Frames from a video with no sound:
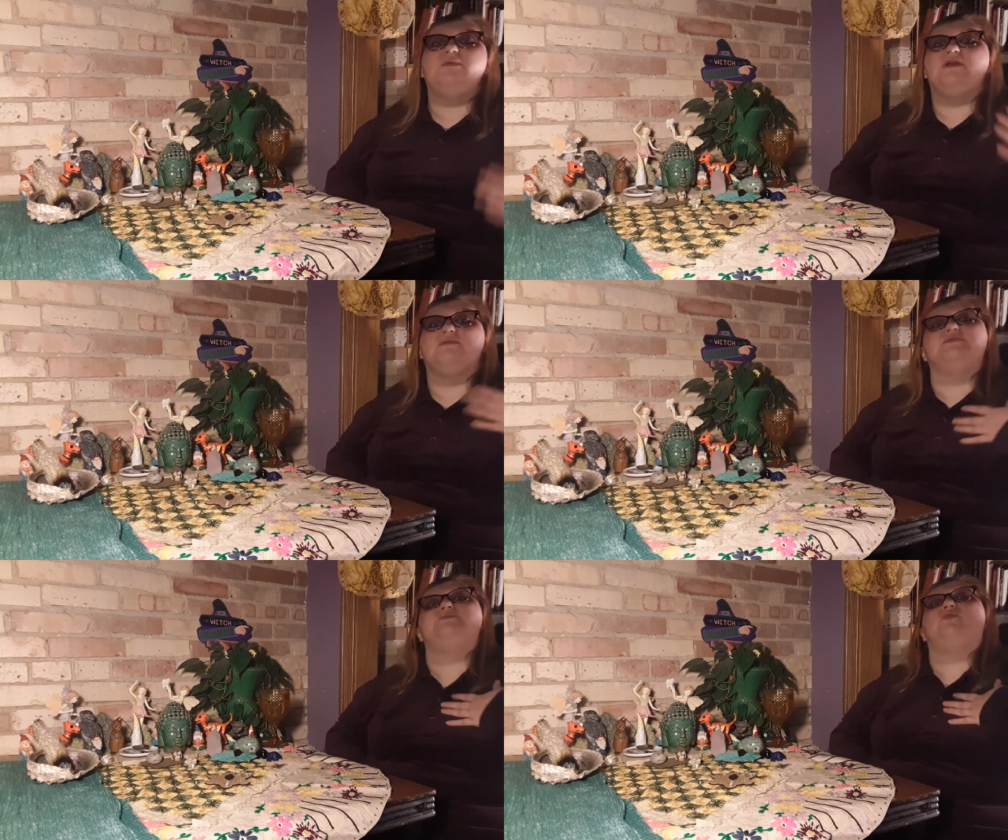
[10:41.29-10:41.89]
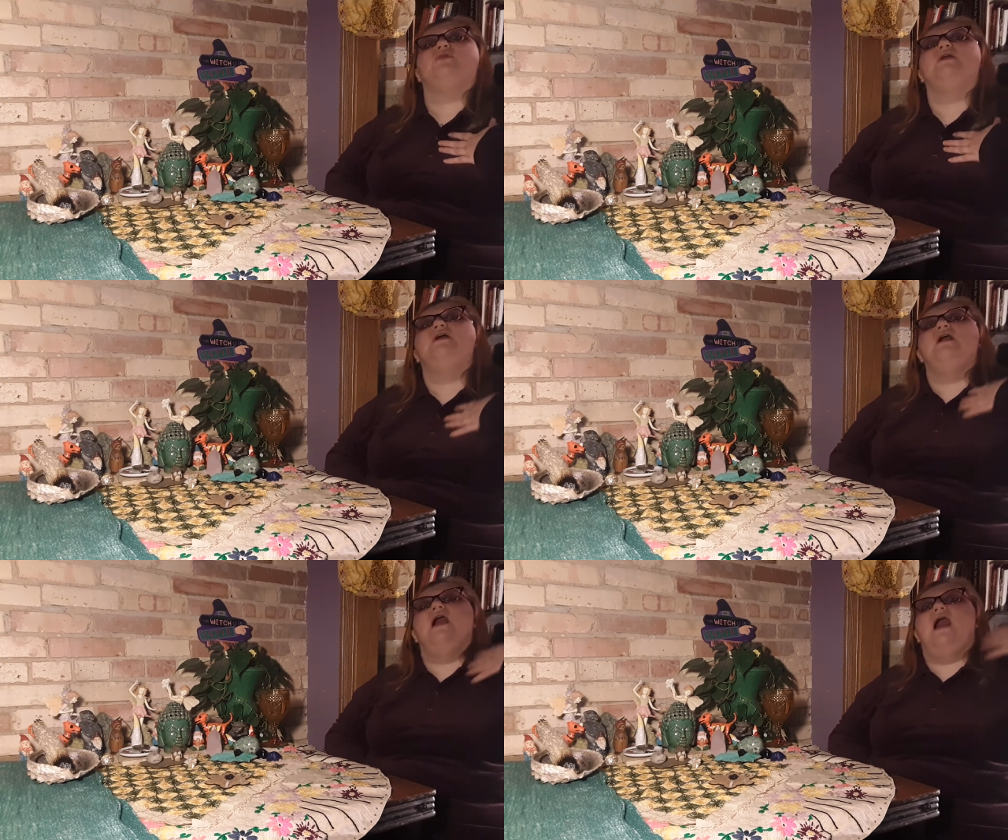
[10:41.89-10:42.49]
He was born
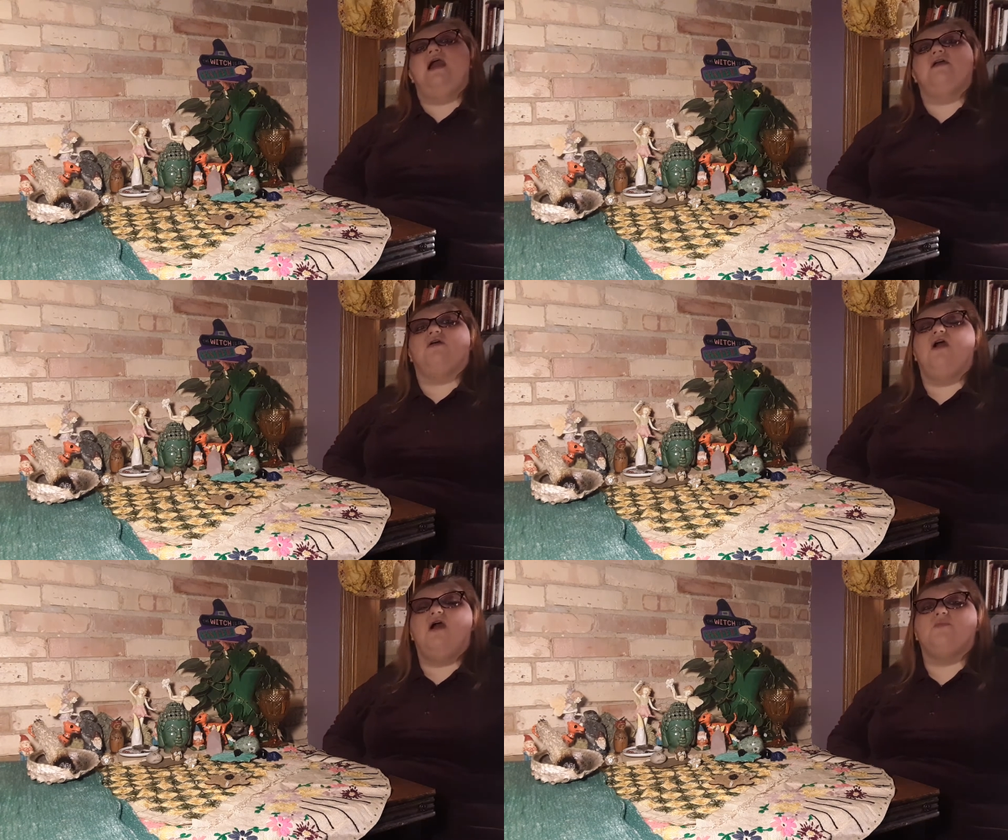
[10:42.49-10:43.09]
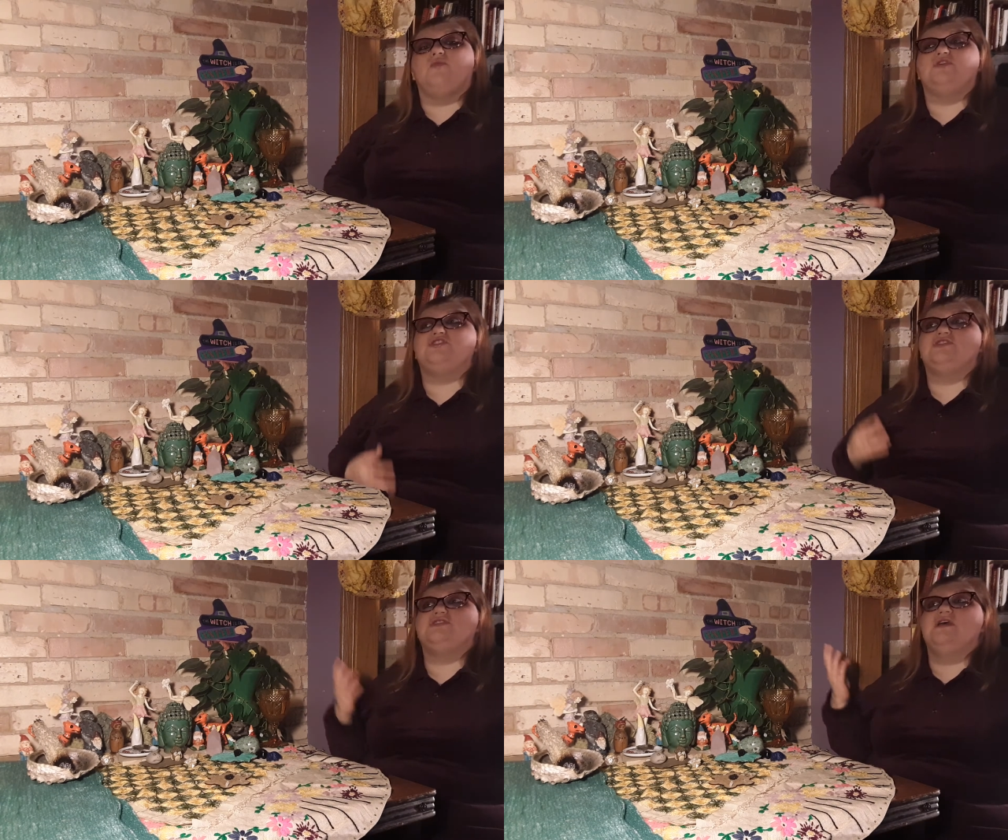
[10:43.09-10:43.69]
higher up, which
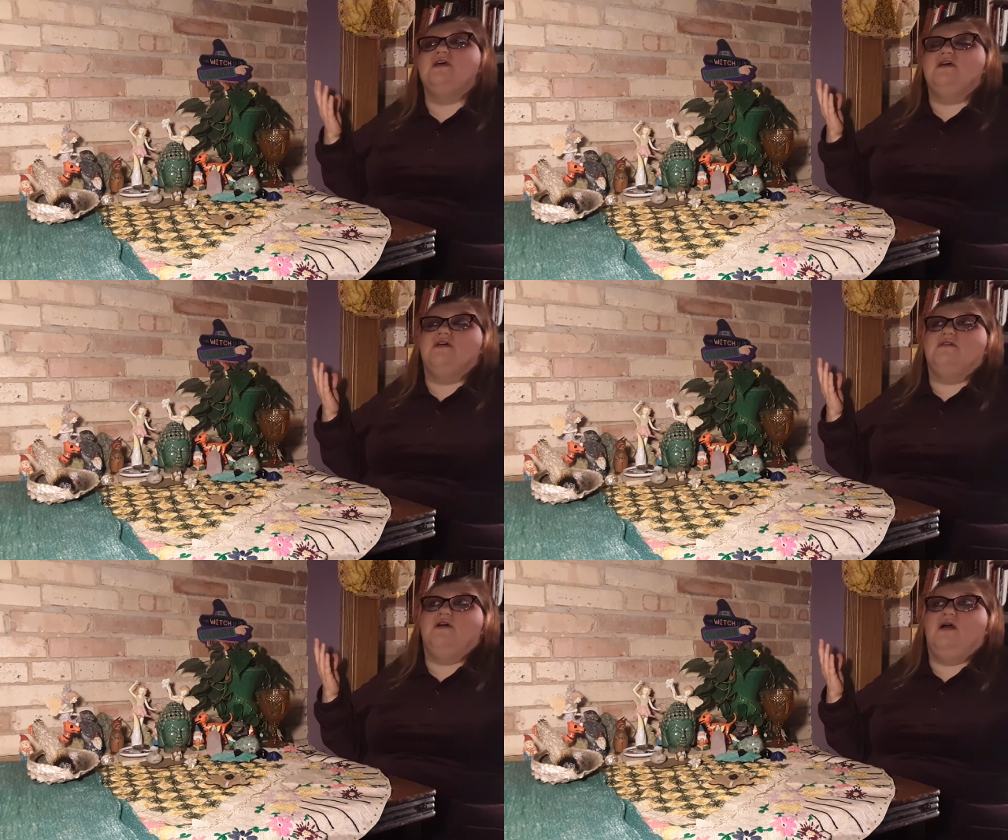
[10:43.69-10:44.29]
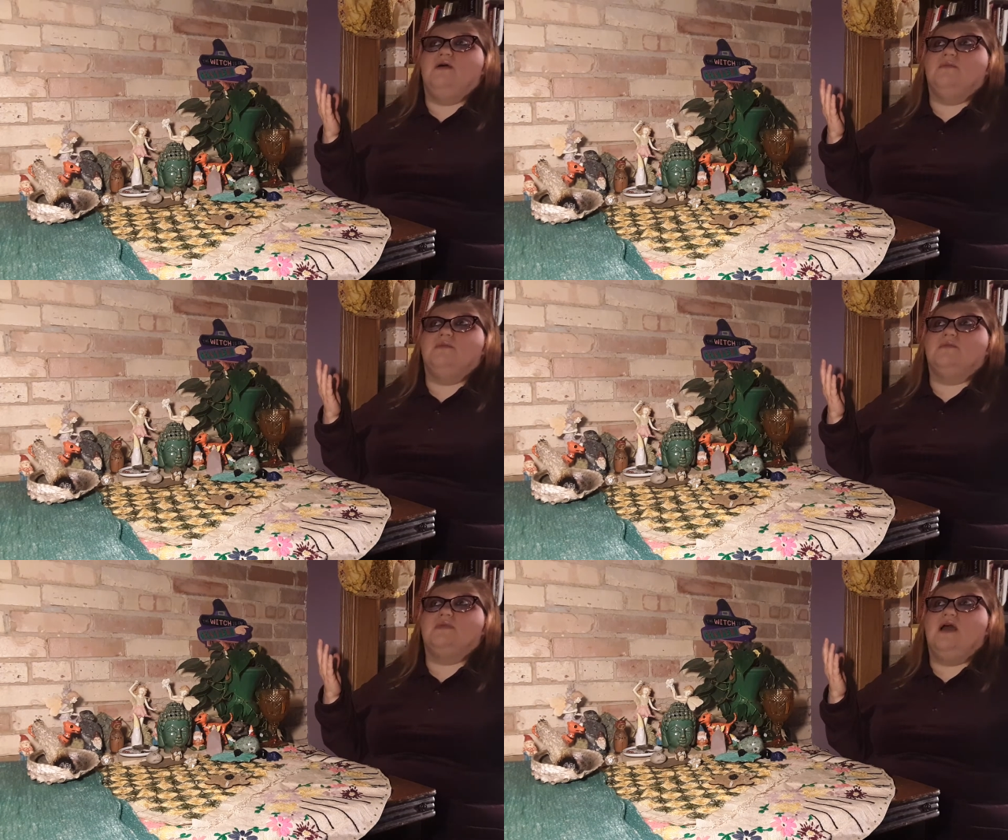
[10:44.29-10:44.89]
is
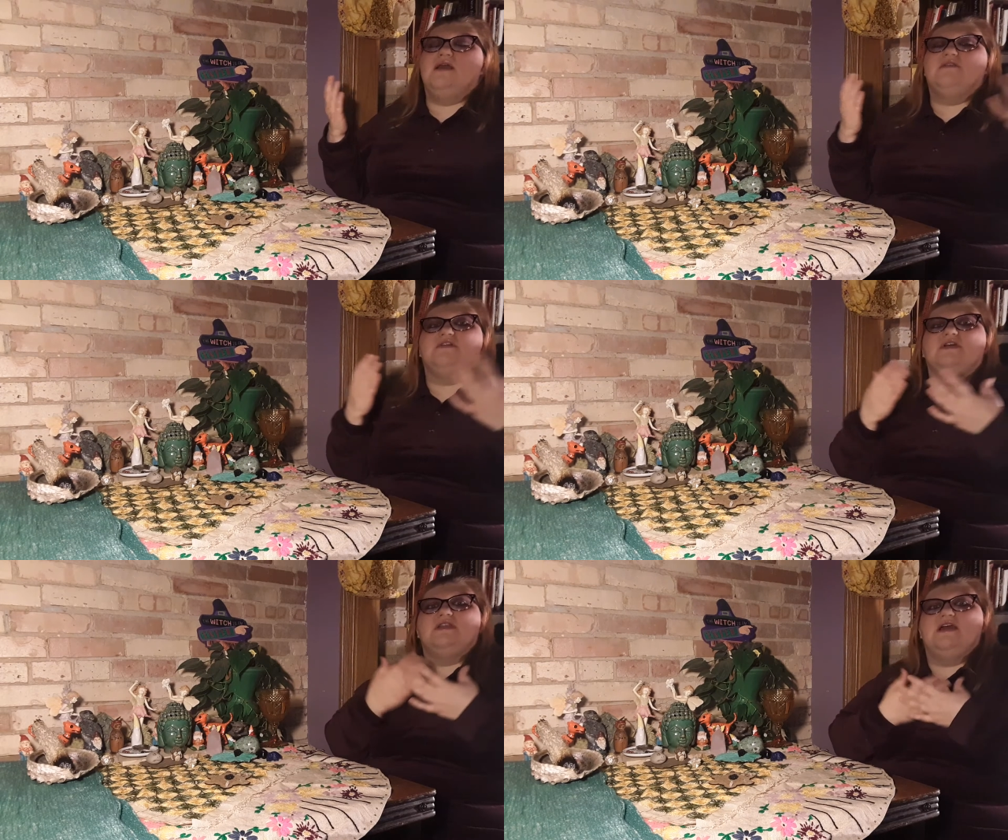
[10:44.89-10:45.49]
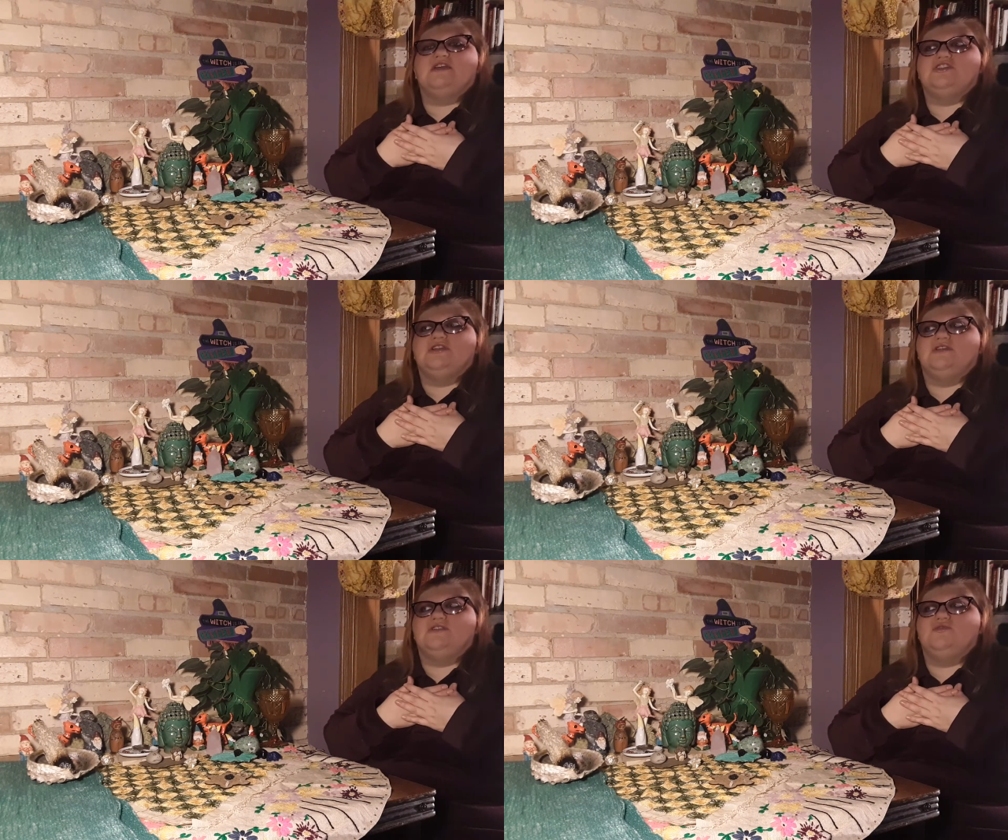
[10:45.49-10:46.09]
kind of a
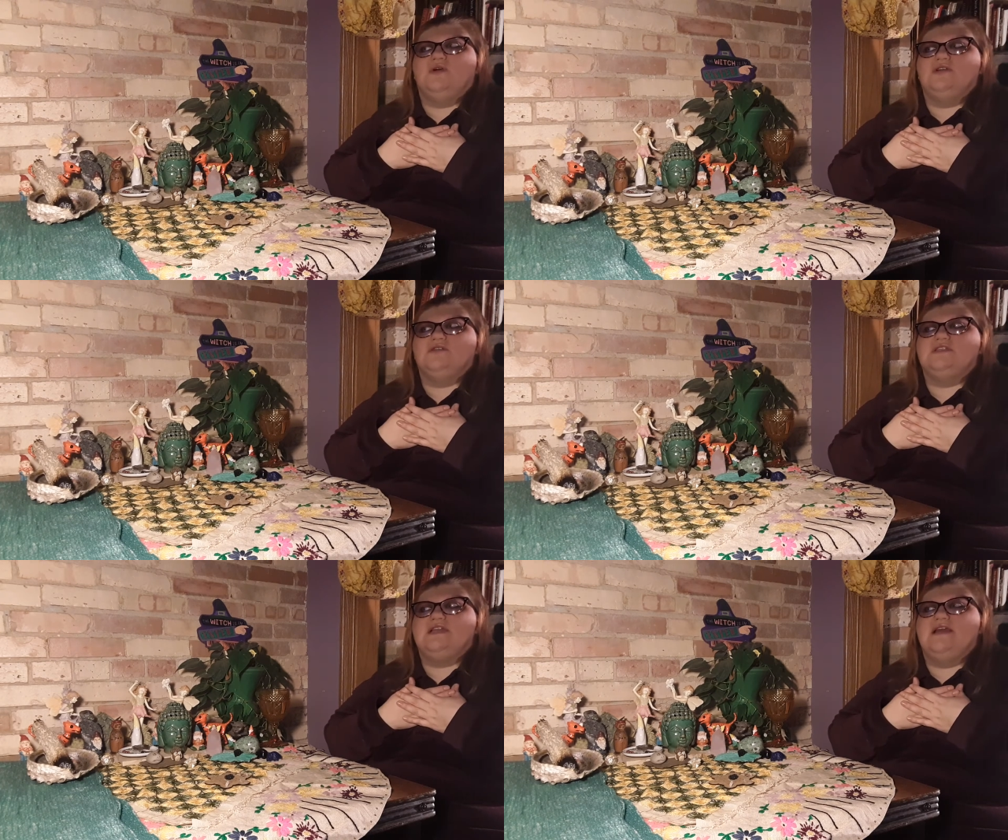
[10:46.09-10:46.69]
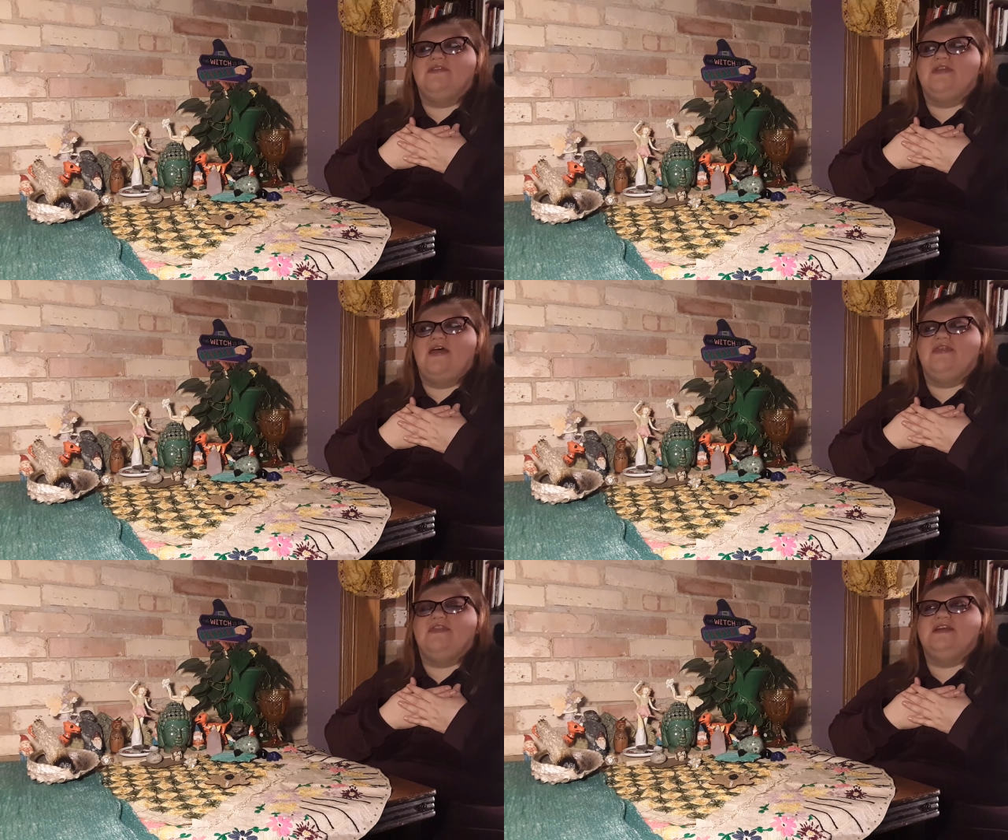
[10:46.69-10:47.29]
connection to understand
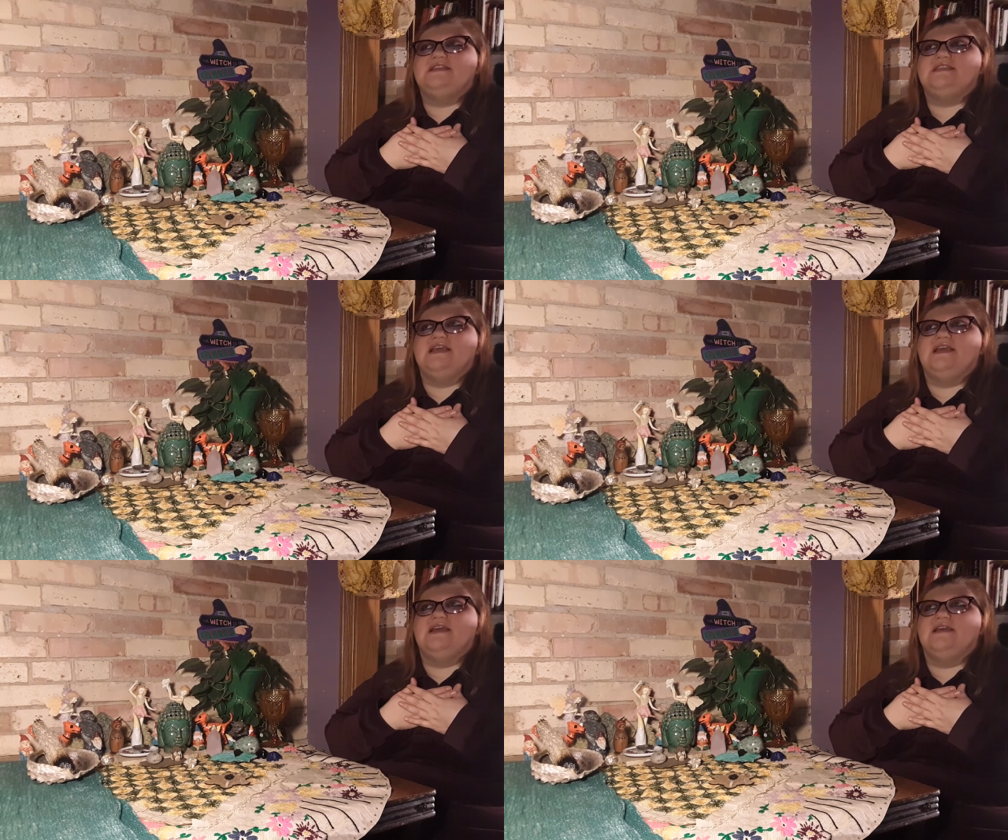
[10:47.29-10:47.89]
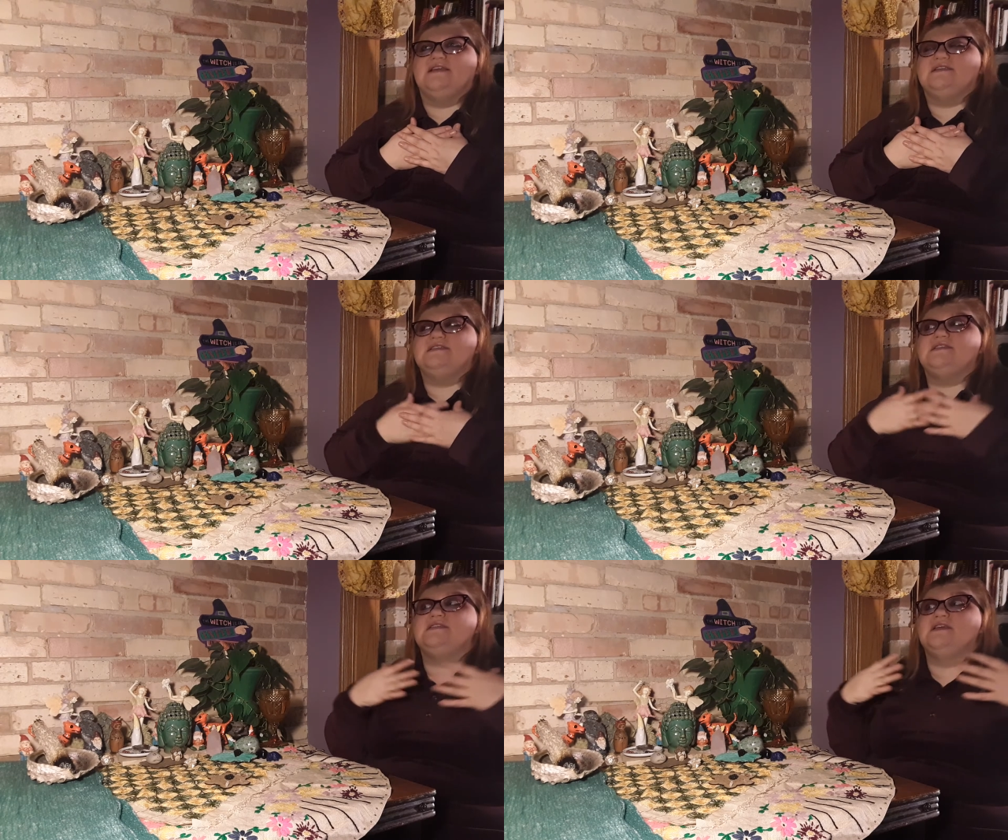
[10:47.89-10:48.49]
that this
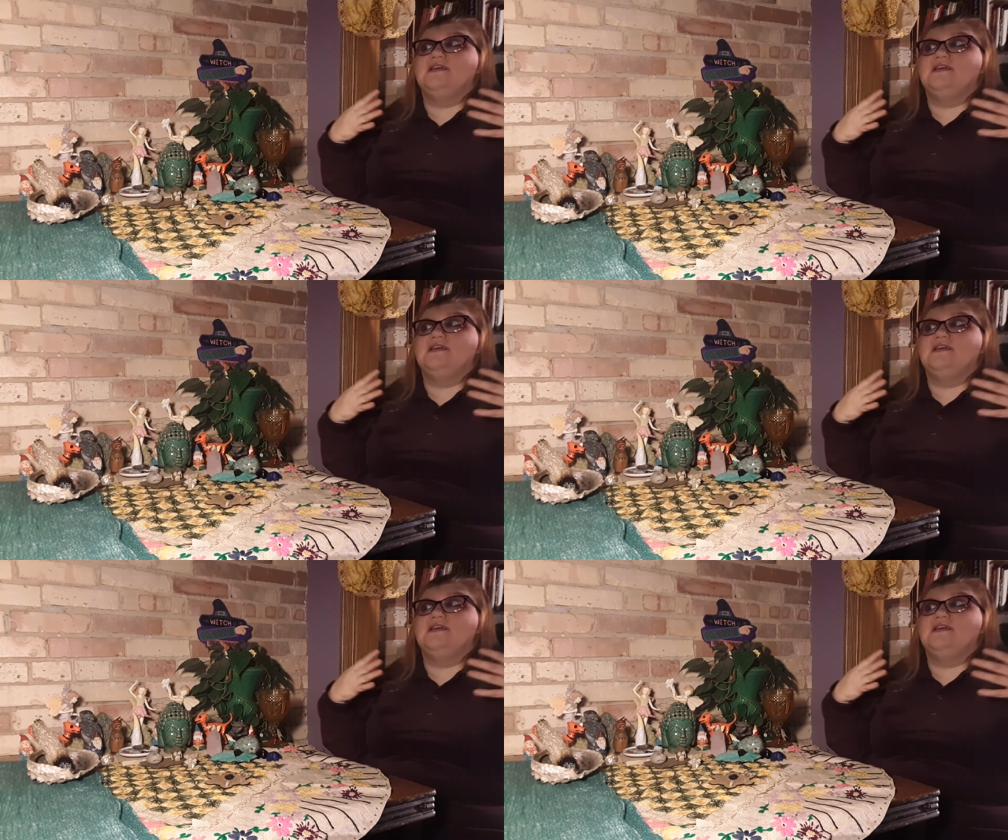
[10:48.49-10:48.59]
is,